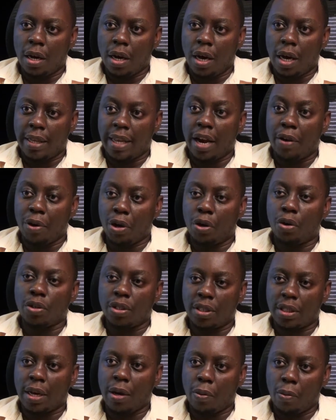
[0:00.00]
SSL. Their
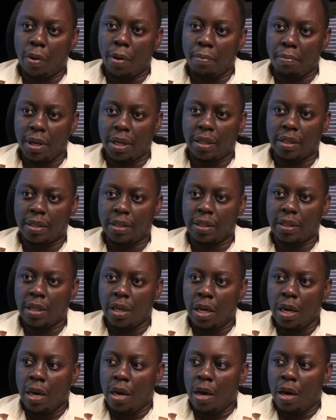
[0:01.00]
records were mixed